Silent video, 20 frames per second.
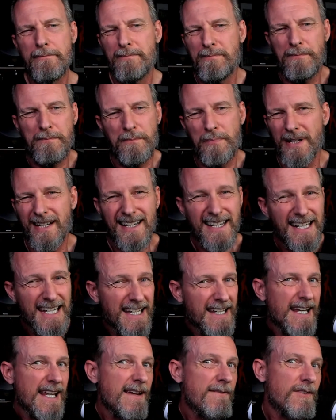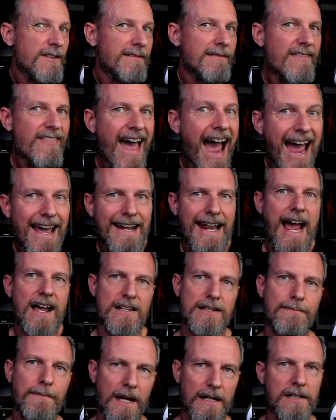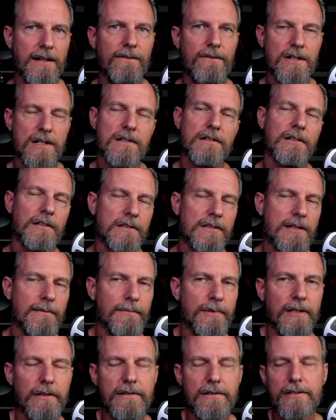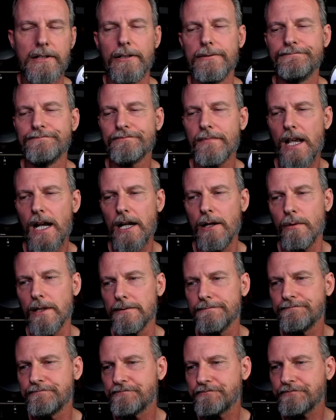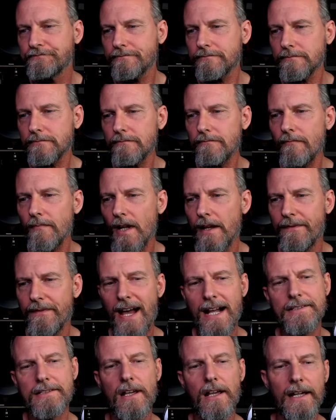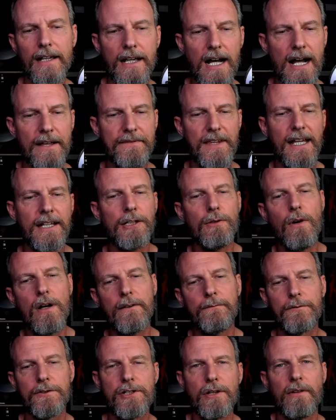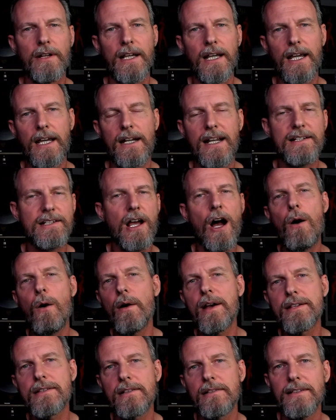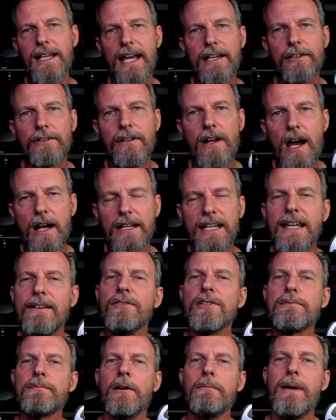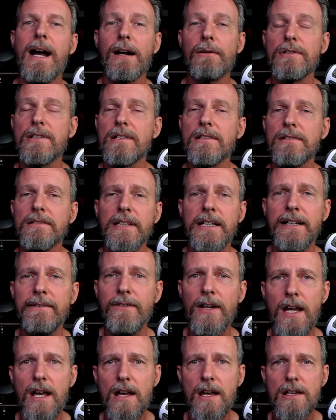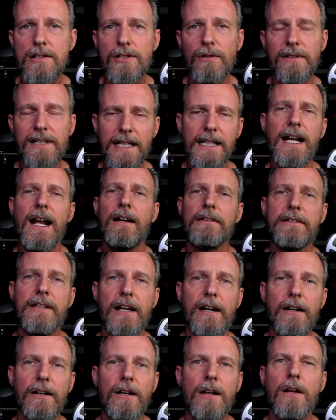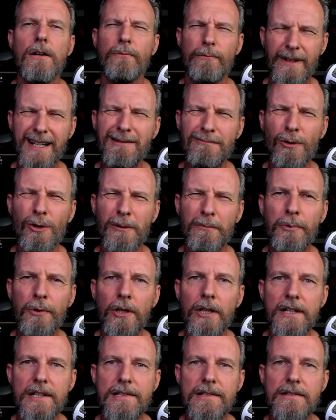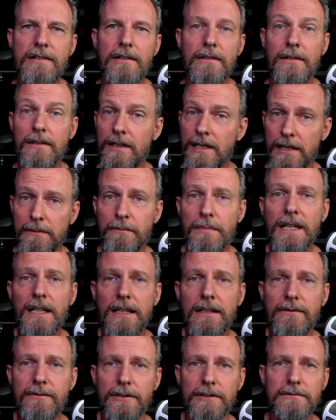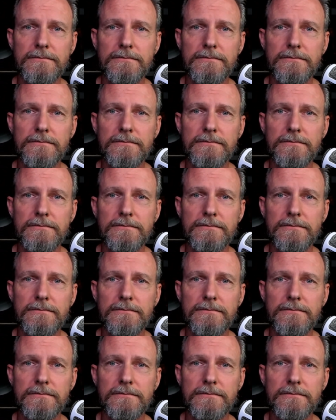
But even that aspect of it is a little subdued. So anyway, that's all I got. Thank you all for tuning in. As always, like it or not, evil spelled backwards is live. So get out there, read more books, and be evil.